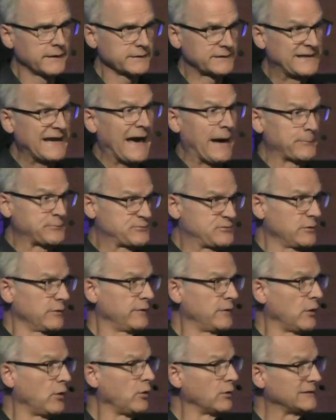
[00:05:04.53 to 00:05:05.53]
capture
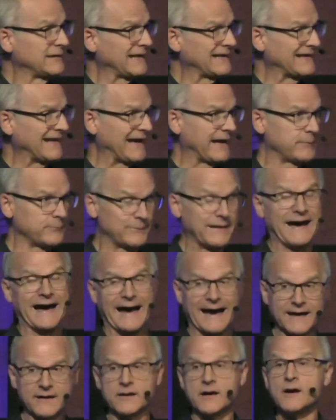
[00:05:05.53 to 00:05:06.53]
the Holy Land
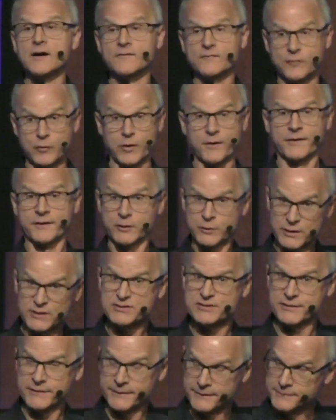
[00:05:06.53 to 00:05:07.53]
back for the
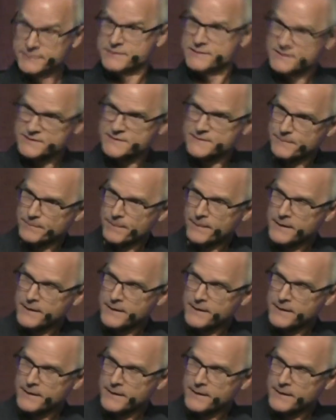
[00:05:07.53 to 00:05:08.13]
Christians.